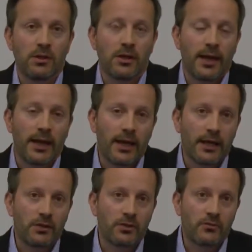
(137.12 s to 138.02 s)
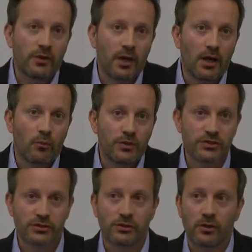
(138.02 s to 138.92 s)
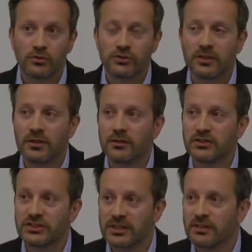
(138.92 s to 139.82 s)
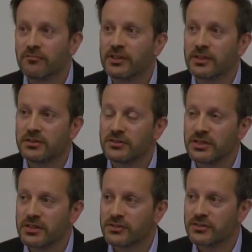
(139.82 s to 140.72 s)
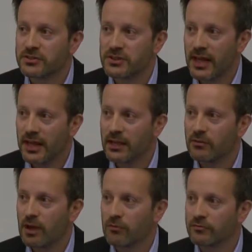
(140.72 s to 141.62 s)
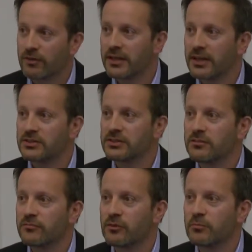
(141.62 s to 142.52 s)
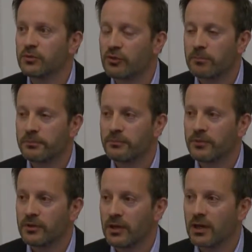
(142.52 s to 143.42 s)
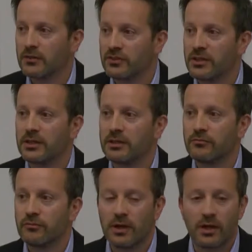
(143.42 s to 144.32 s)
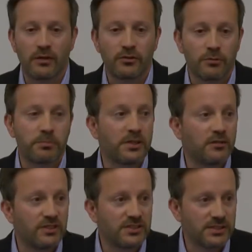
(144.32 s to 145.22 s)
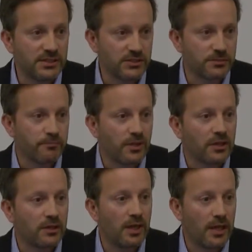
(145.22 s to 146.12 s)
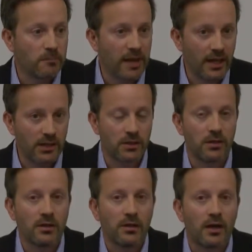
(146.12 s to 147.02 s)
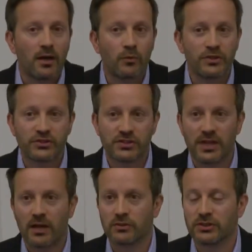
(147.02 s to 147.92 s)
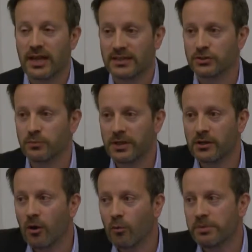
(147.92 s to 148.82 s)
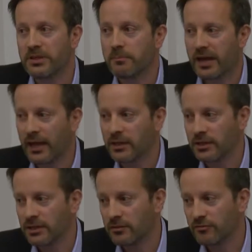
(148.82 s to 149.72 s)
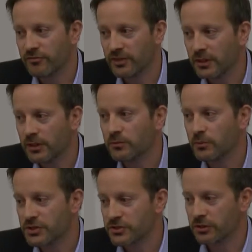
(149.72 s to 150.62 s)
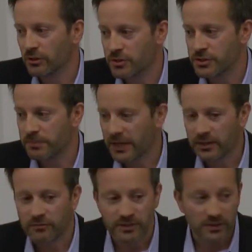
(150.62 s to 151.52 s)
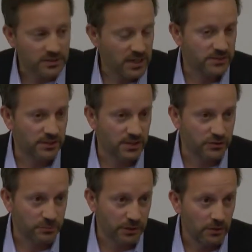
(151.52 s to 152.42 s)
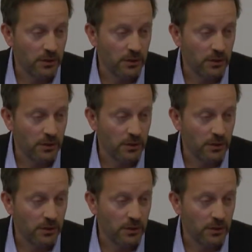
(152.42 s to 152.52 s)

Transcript: And we just closed a significant Series A round of financing from top-tier European VCs and a bank. We just announced last week OP Bank in Finland, which is the largest bank in Finland, as a customer.